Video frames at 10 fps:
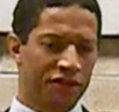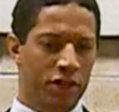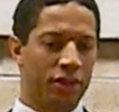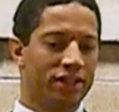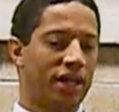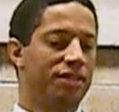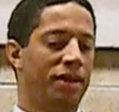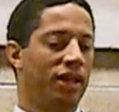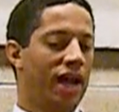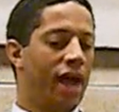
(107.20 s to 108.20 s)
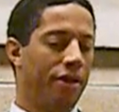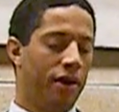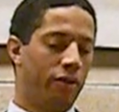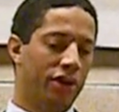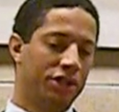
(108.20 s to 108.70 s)
So there's new insights being
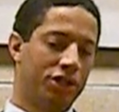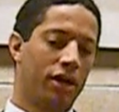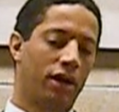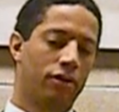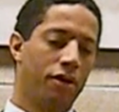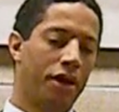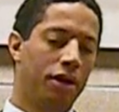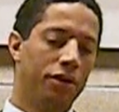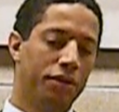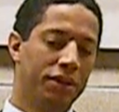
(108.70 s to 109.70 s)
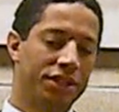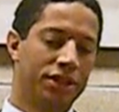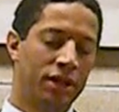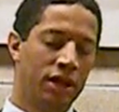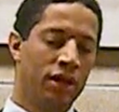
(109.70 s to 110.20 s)
gathered, and what John Cronin, who
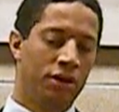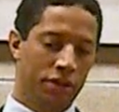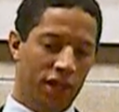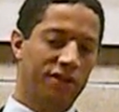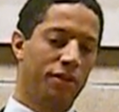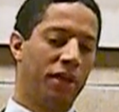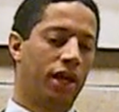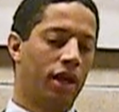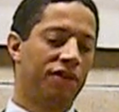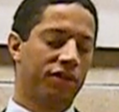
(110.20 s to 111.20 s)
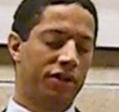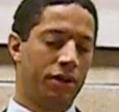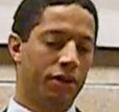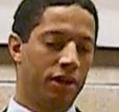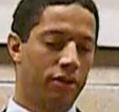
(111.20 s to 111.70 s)
leads the Beacon
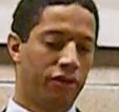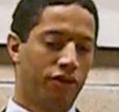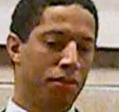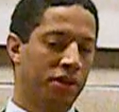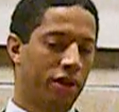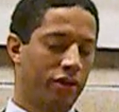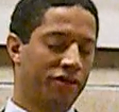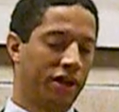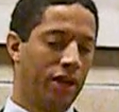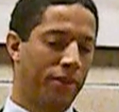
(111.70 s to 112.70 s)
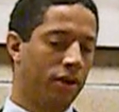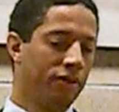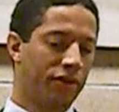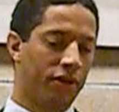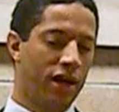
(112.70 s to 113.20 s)
Institute and was formerly the riverkeeper
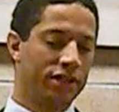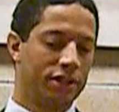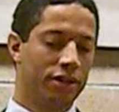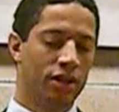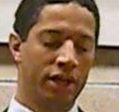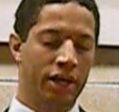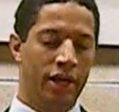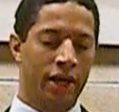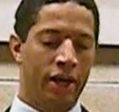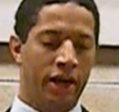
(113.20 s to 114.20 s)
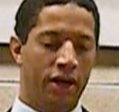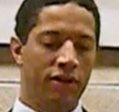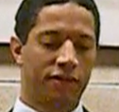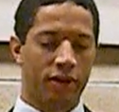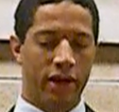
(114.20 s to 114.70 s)
for the Hudson,
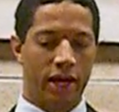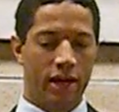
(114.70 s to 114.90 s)
his